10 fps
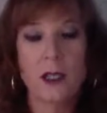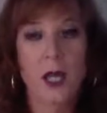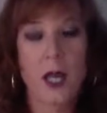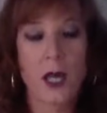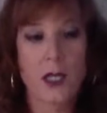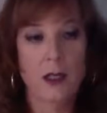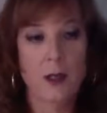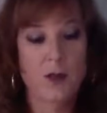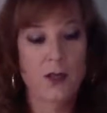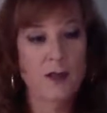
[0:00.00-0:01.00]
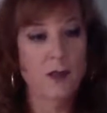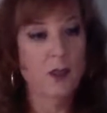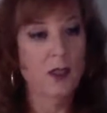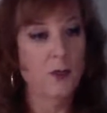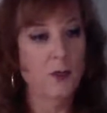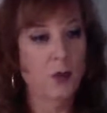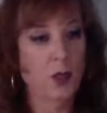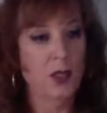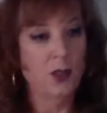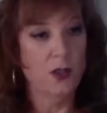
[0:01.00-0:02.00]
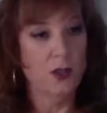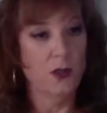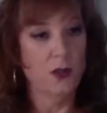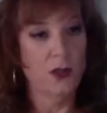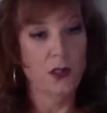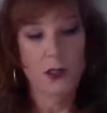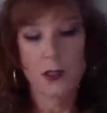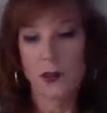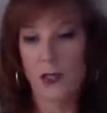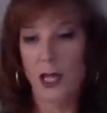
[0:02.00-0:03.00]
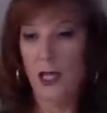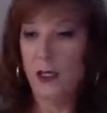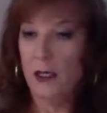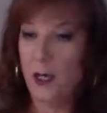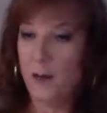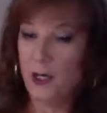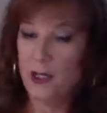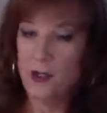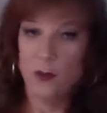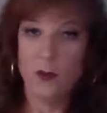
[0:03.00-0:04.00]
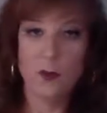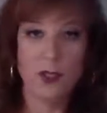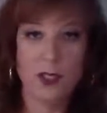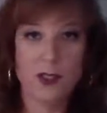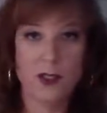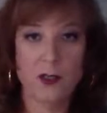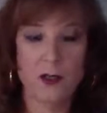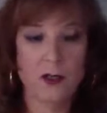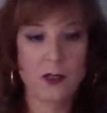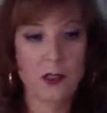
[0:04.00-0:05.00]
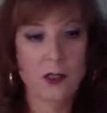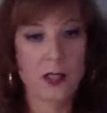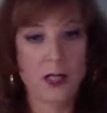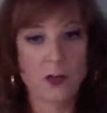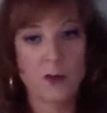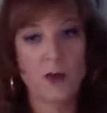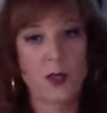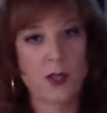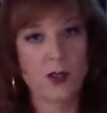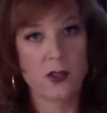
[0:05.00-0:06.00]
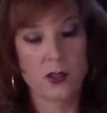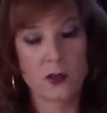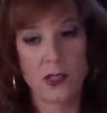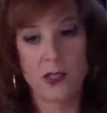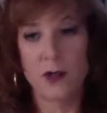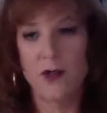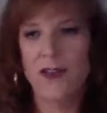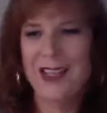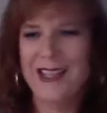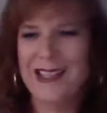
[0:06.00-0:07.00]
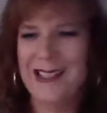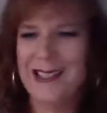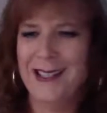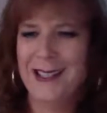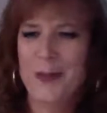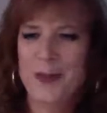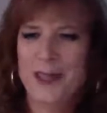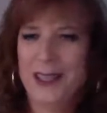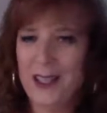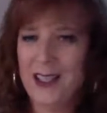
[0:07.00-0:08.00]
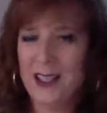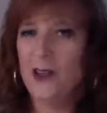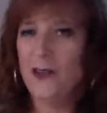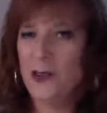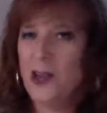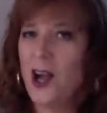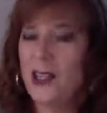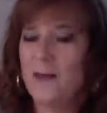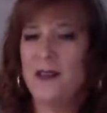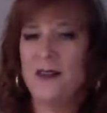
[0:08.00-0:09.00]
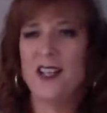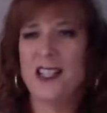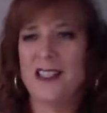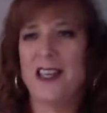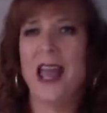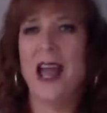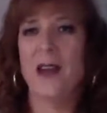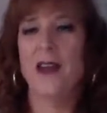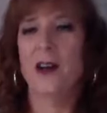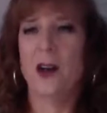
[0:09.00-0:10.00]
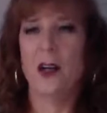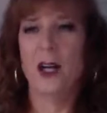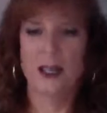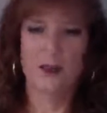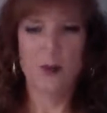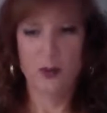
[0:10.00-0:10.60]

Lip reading: what do boys do. Okay, I'm gonna do what boys do. That's what boys do. And so everything I did, And, you know, if you talk to my friends now, they're all kind of